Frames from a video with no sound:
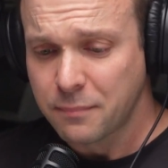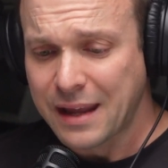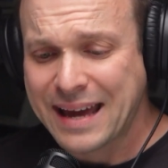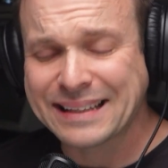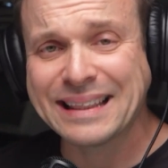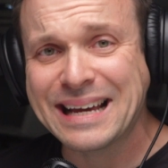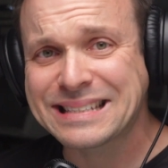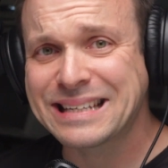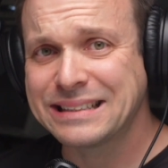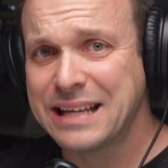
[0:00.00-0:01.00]
had less
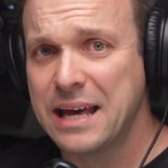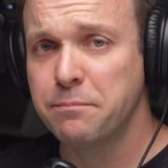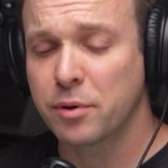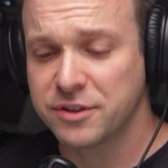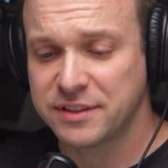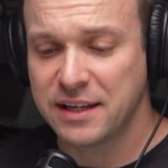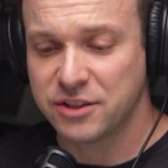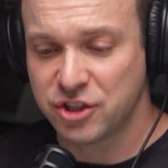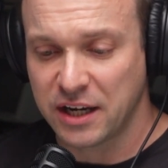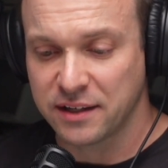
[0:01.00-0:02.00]
than 10%
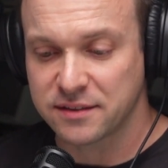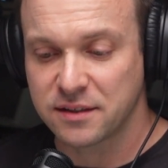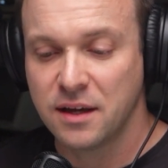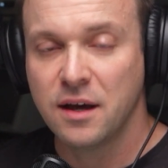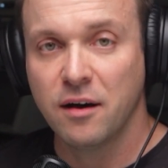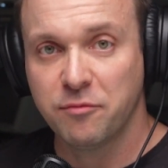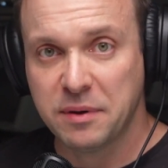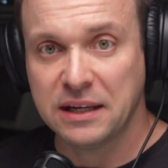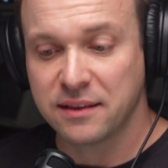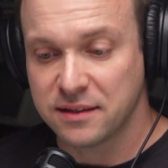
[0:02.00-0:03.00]
chance of
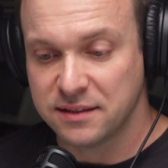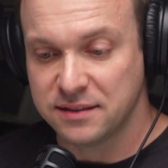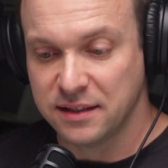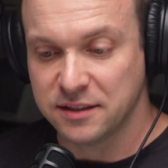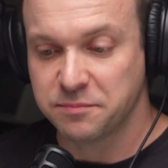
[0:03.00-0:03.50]
beating the disease,